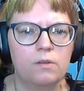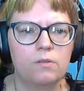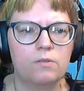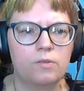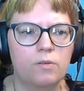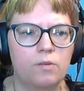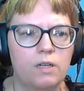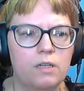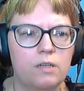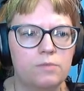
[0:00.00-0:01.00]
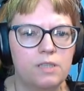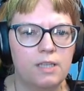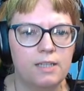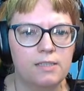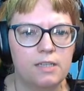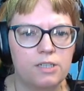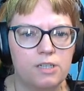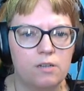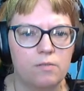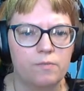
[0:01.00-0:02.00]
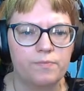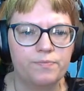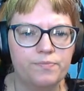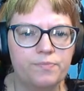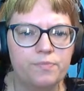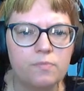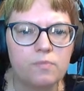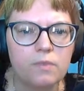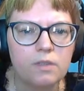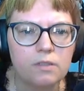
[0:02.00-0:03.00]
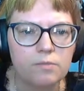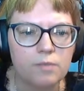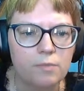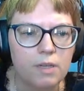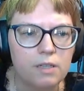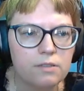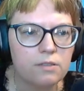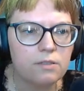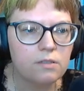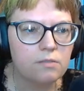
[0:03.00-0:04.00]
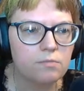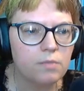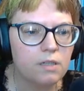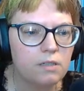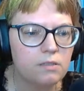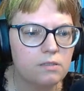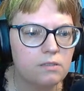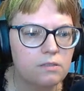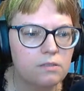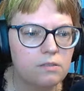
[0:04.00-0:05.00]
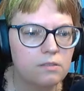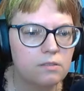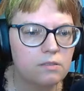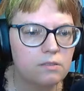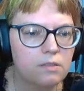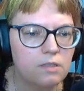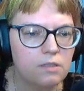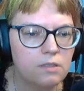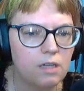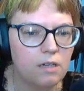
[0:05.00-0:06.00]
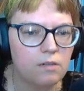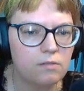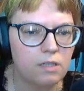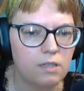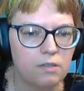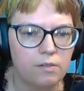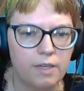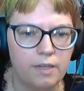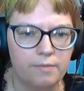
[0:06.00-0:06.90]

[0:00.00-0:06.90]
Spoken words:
for when it comes to that section. Oh, there's my master bus. Get down there, okay.